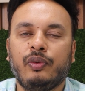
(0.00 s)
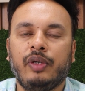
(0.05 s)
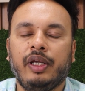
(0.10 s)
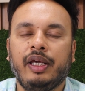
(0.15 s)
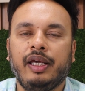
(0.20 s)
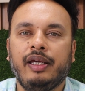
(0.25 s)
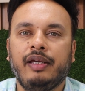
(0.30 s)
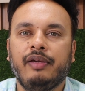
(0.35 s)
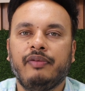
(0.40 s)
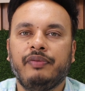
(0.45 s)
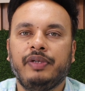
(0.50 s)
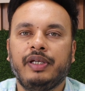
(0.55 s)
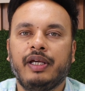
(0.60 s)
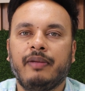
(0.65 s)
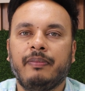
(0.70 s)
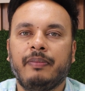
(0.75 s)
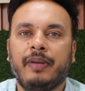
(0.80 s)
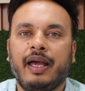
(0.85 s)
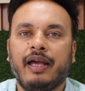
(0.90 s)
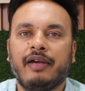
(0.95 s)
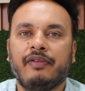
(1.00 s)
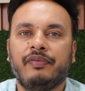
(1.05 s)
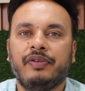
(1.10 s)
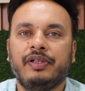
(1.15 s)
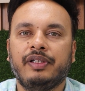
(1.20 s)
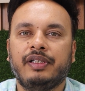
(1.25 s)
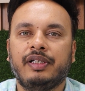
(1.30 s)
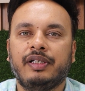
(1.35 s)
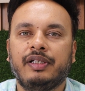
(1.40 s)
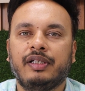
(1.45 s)
today we are back
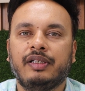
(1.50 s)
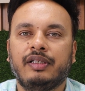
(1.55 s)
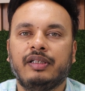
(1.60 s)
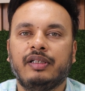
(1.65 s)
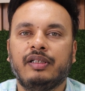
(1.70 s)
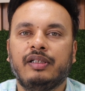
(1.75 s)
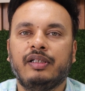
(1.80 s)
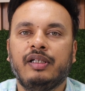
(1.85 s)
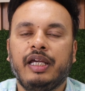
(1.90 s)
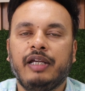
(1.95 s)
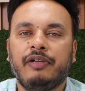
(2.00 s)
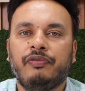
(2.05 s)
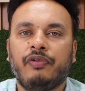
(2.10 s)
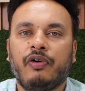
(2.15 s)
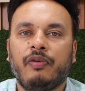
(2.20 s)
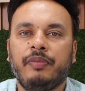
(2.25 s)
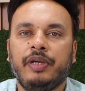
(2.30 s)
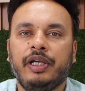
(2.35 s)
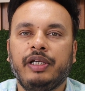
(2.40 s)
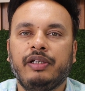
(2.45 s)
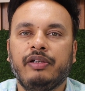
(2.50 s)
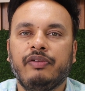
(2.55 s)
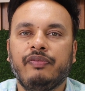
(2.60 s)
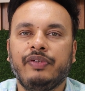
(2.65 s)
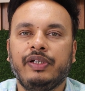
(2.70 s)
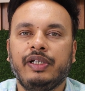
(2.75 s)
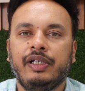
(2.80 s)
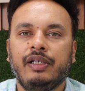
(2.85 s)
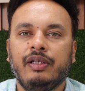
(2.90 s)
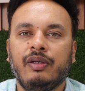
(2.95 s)
with another informative
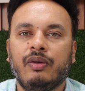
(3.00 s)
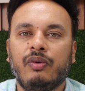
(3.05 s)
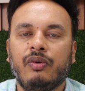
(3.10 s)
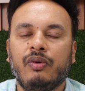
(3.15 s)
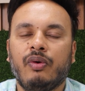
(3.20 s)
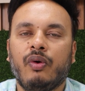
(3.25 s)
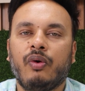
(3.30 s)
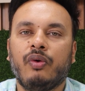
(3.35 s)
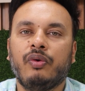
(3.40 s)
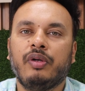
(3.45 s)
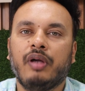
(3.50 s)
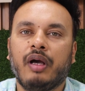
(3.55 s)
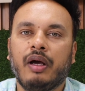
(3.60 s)
video on